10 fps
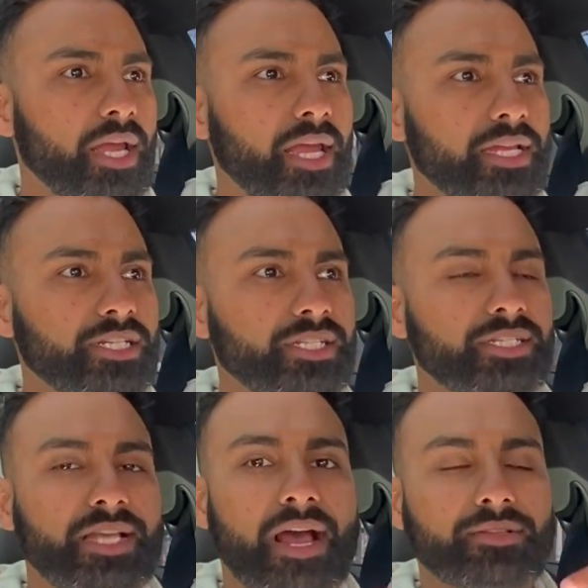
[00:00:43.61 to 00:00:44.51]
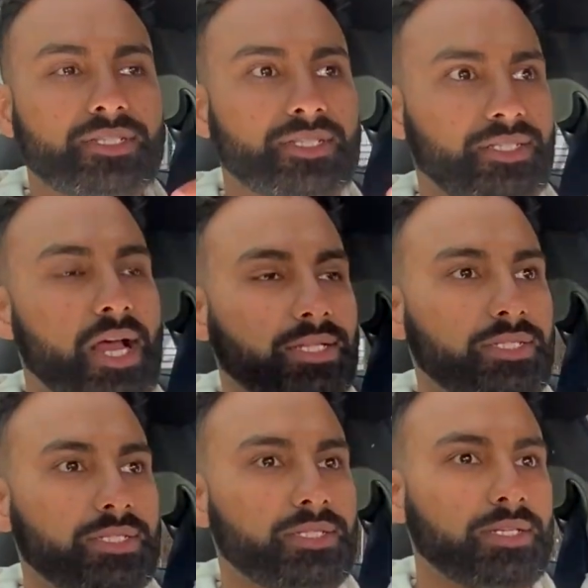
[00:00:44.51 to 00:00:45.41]
It just sounds
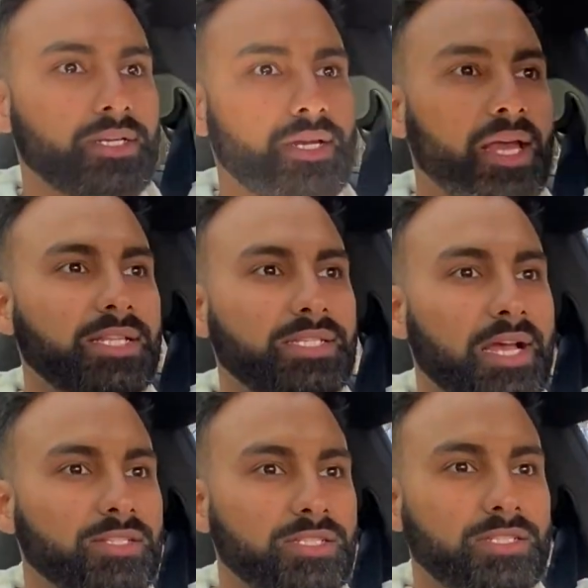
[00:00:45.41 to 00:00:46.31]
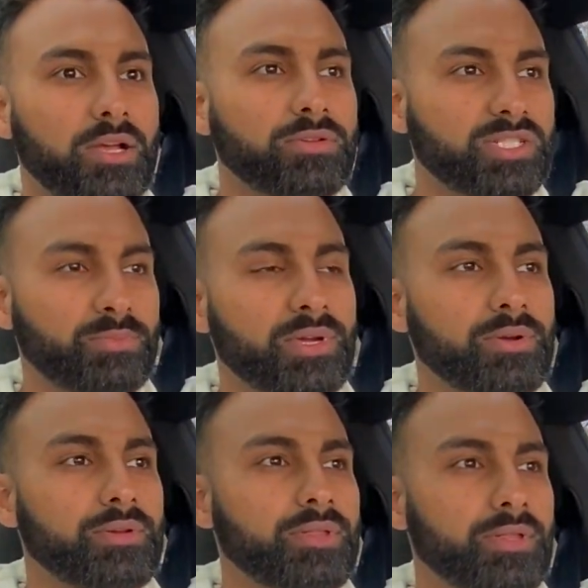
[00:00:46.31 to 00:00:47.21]
nuts. It sounds so
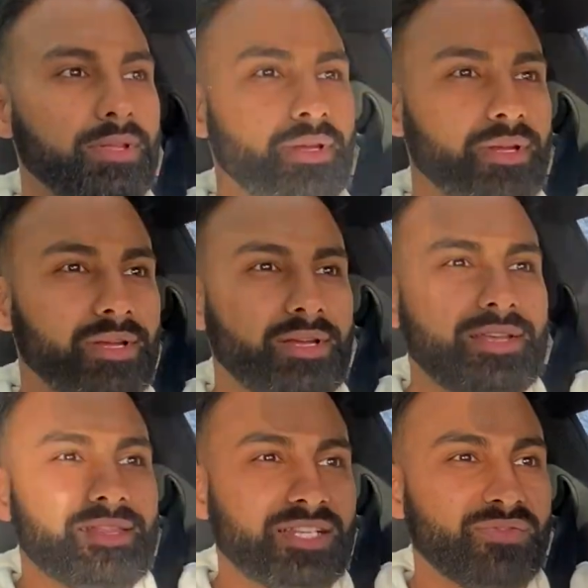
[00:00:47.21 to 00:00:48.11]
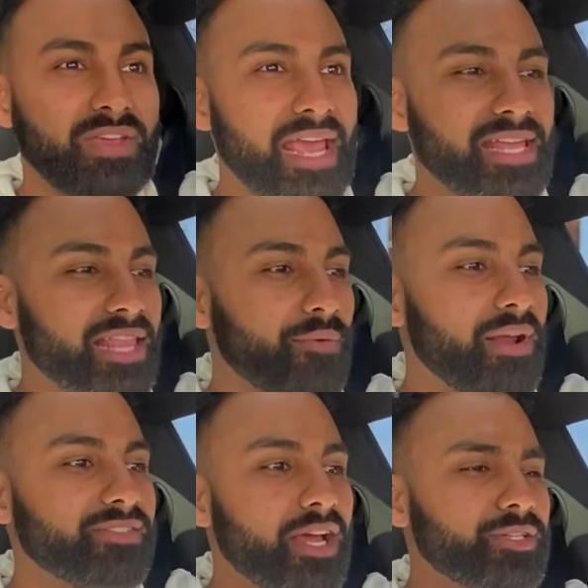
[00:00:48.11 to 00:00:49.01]
smooth. This V8 that
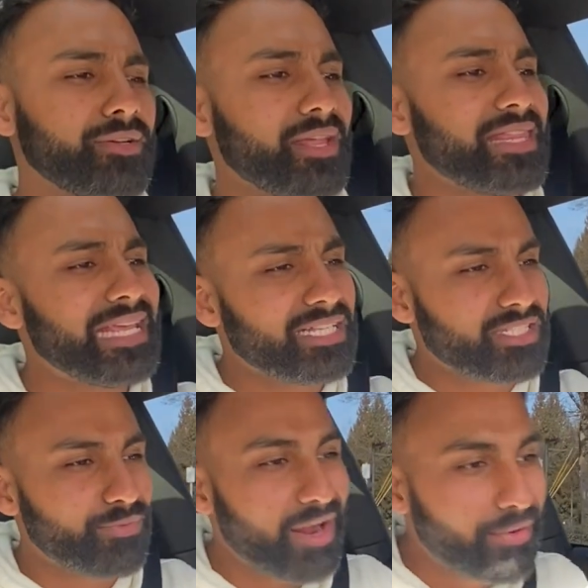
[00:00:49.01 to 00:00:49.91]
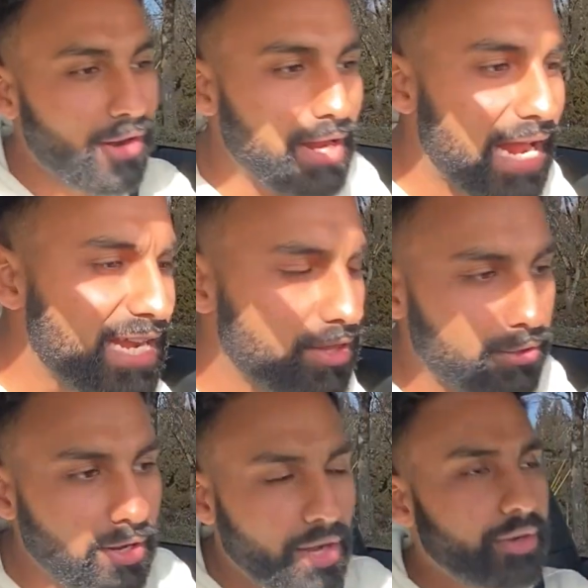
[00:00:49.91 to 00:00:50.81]
revs out to, I think it's right around
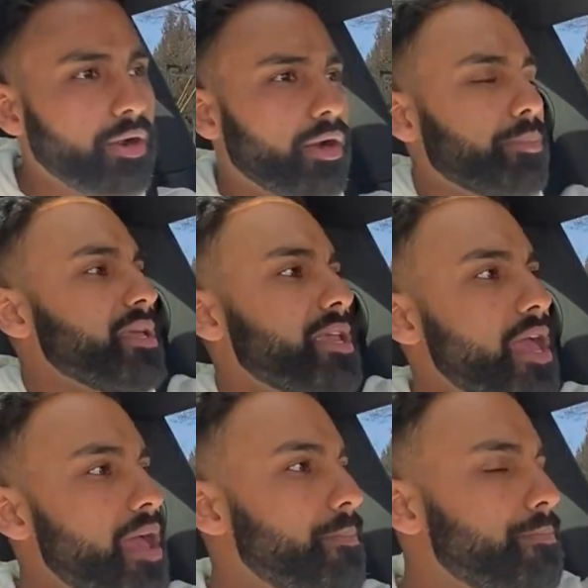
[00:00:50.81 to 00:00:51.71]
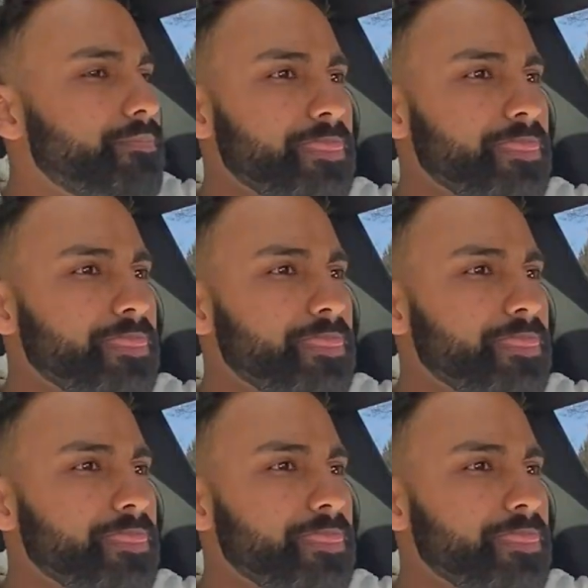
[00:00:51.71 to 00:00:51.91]
8,300 RPM.